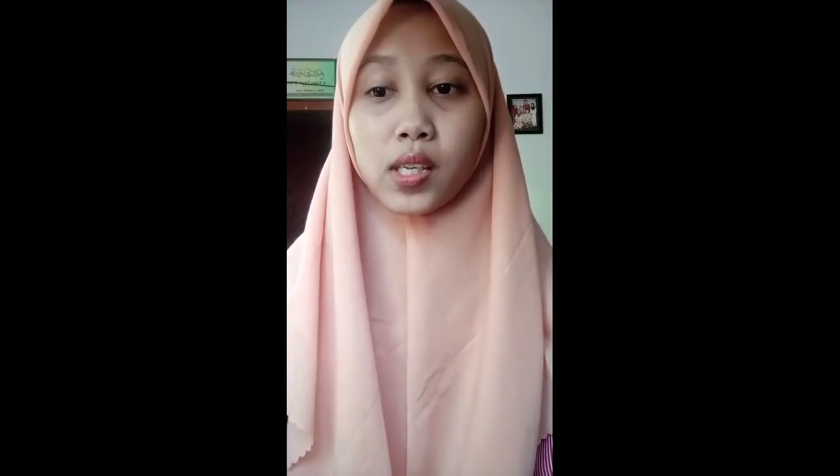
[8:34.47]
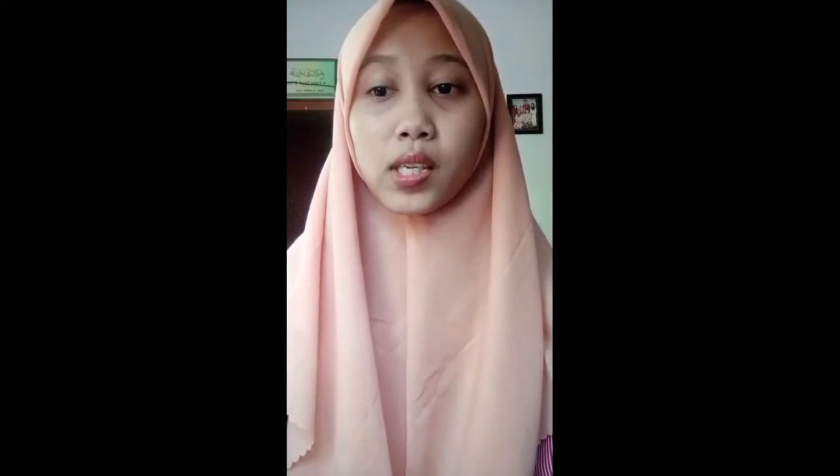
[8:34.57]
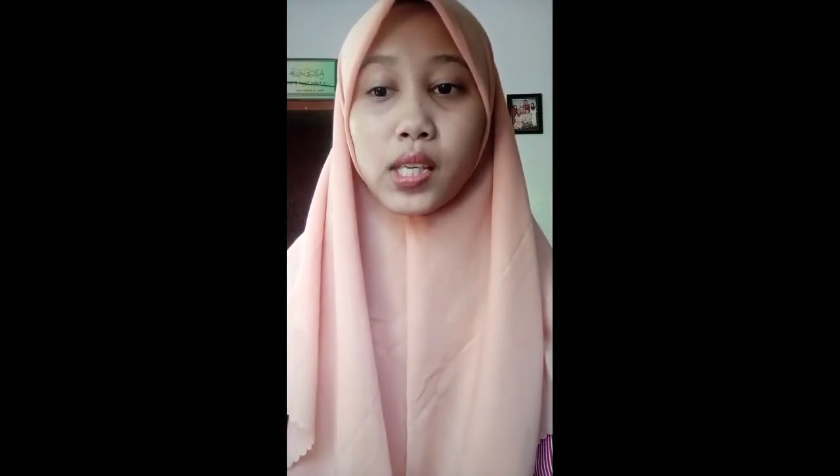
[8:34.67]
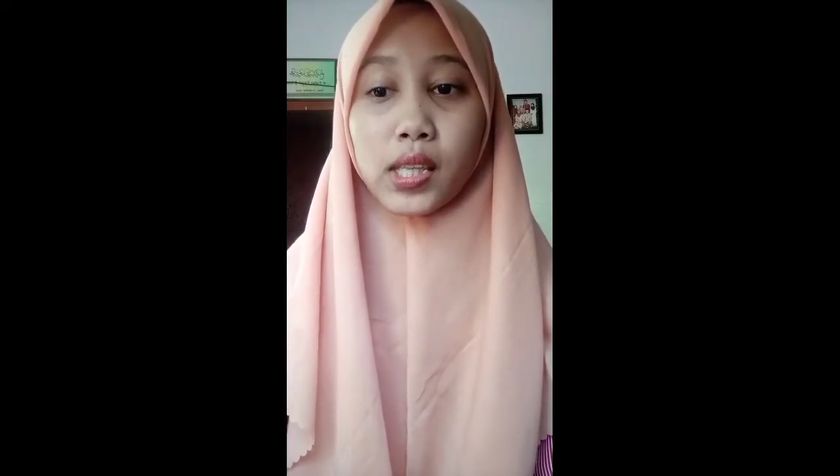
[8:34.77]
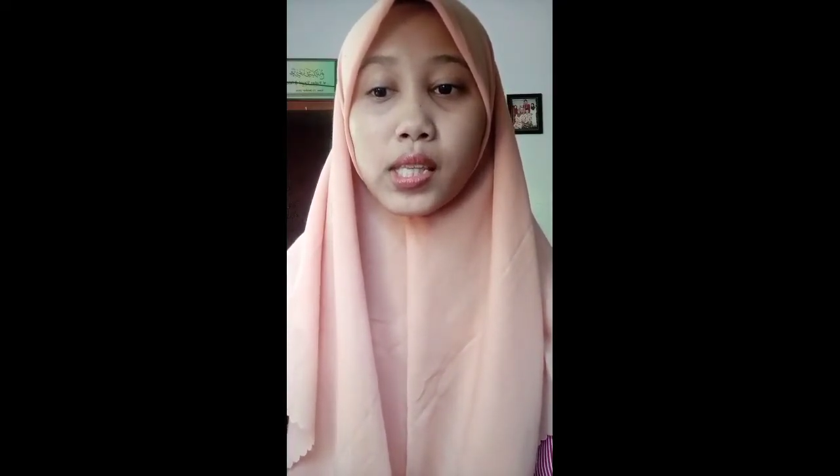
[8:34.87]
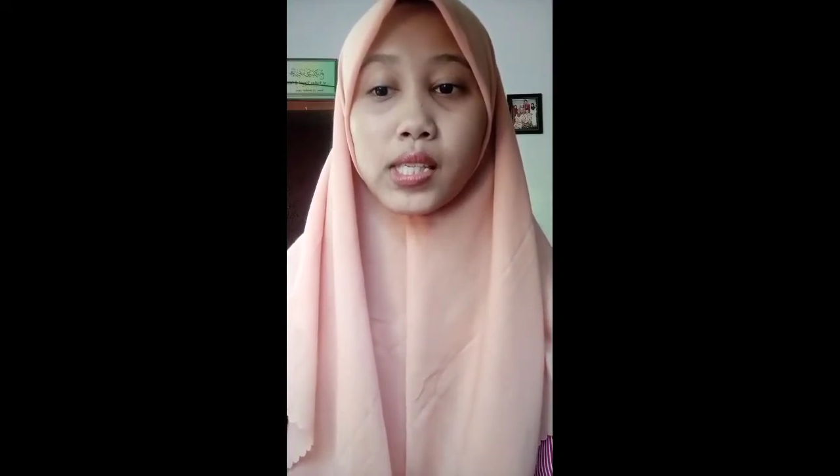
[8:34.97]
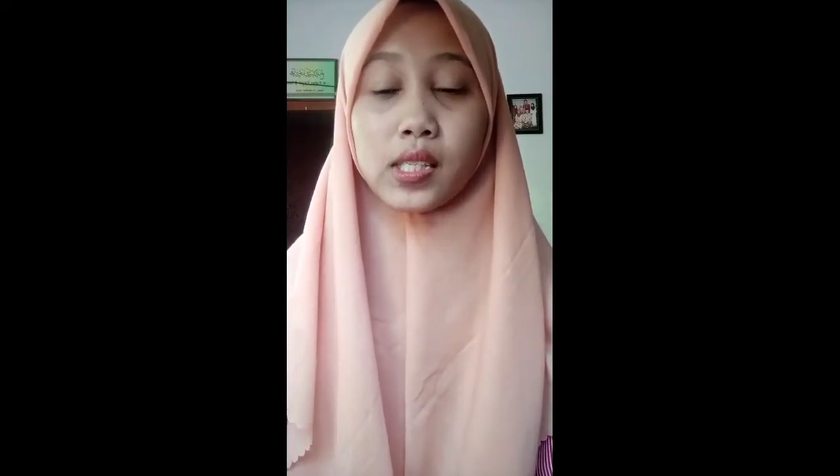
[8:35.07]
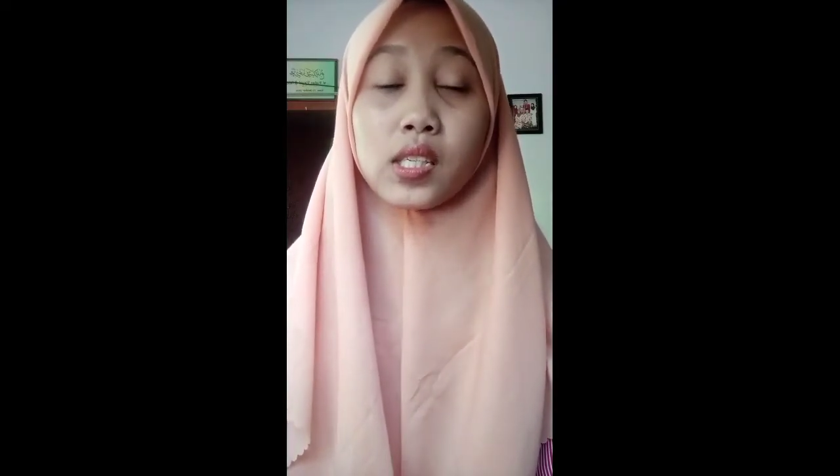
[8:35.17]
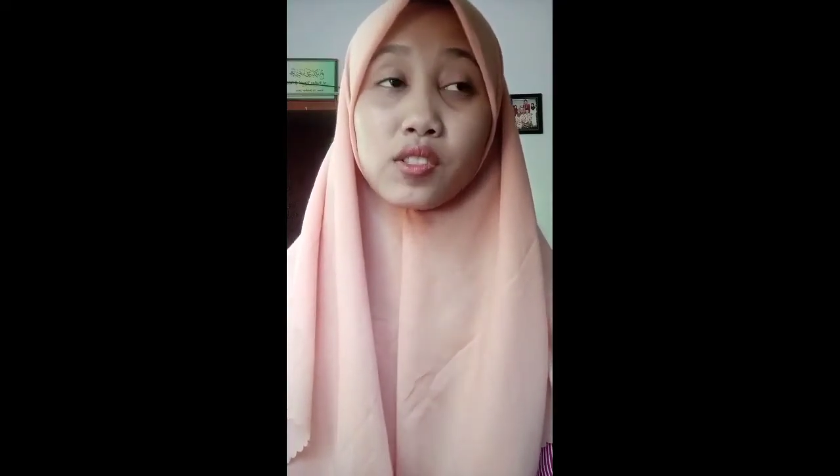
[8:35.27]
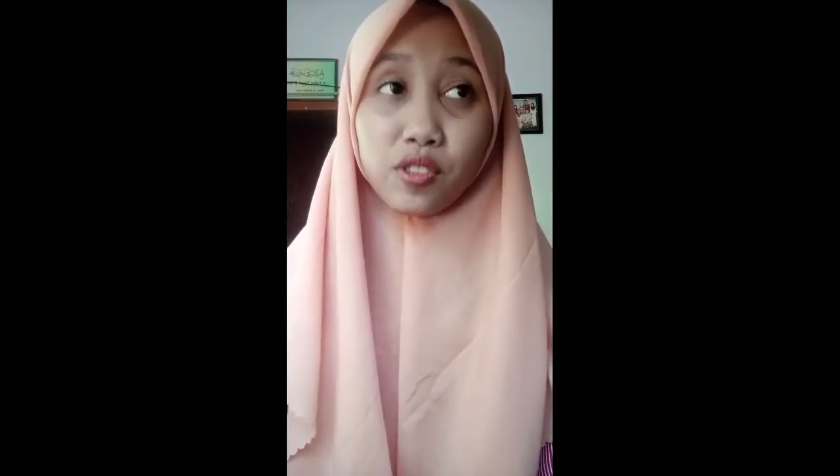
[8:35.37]
in this
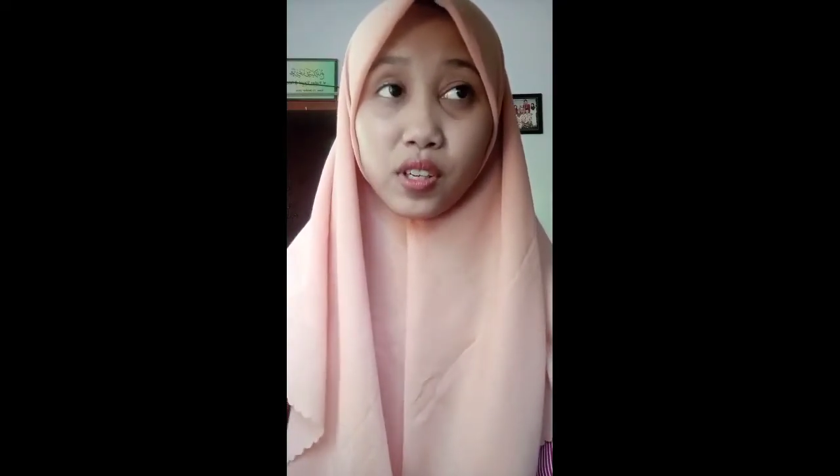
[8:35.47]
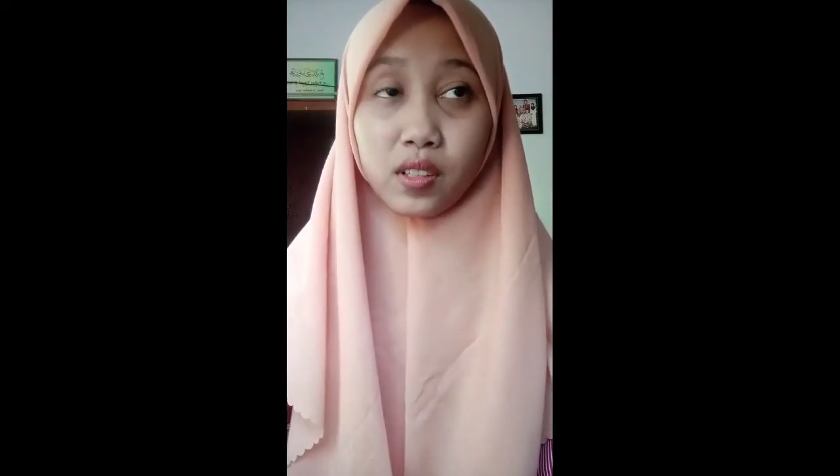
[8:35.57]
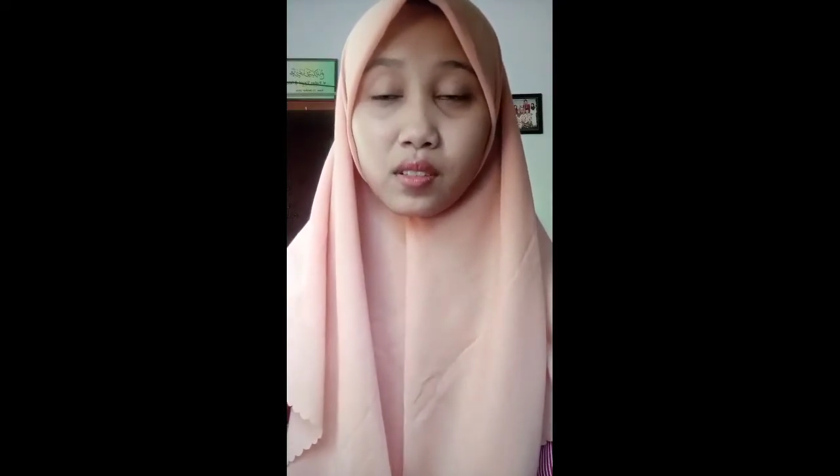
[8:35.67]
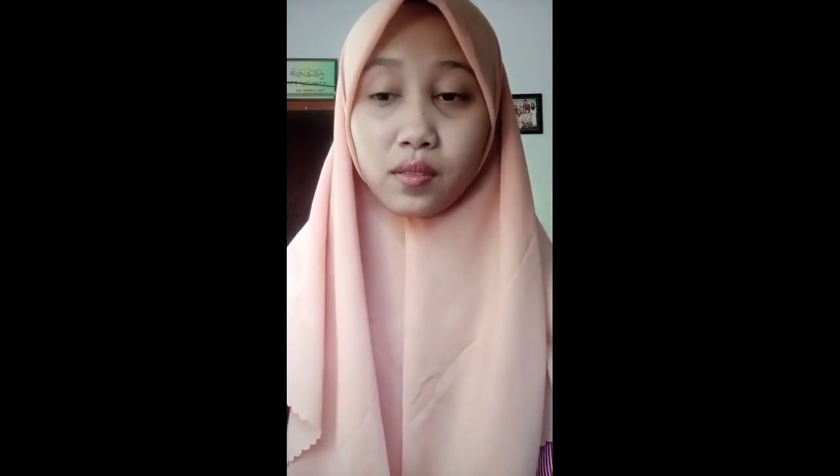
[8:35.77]
district?